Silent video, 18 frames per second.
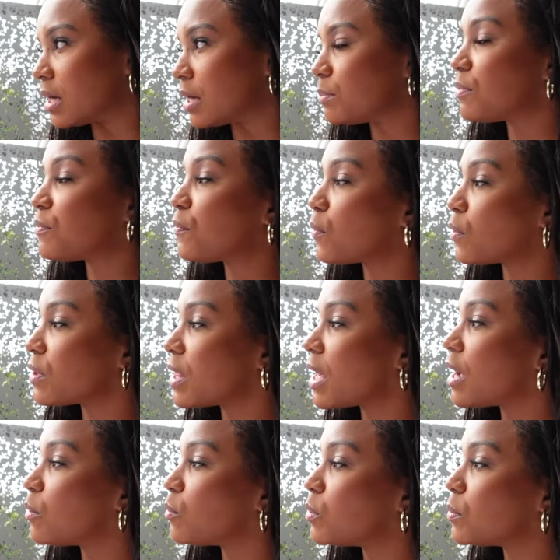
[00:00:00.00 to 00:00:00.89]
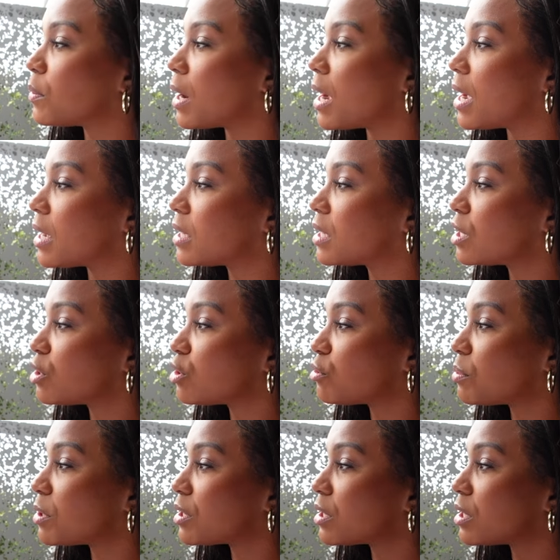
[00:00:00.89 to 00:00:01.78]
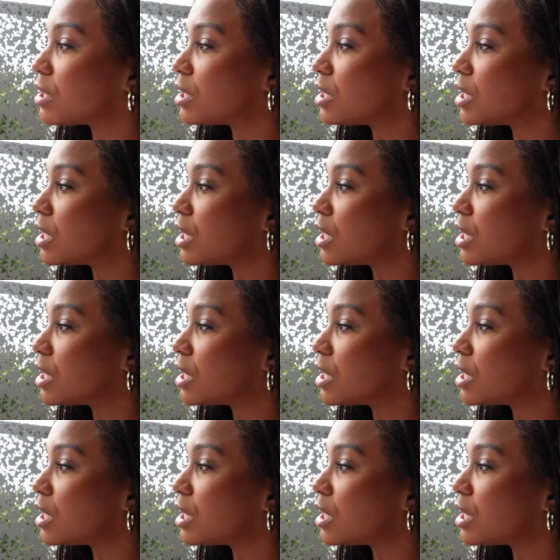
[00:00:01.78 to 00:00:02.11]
and before that, we were at Killer Burger.